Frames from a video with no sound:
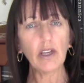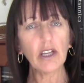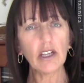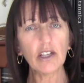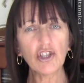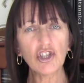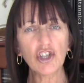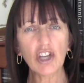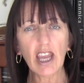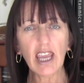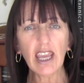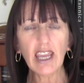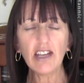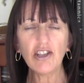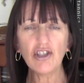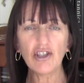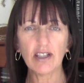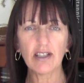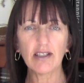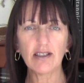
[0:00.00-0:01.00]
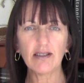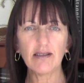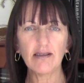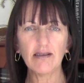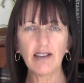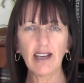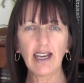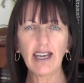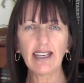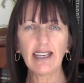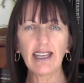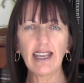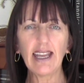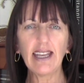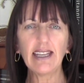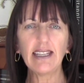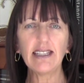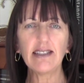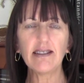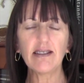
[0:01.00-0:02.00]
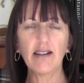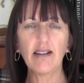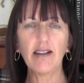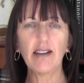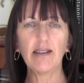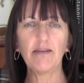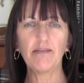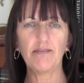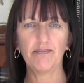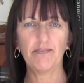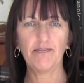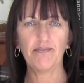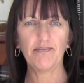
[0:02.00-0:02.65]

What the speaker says: We can change it at any time.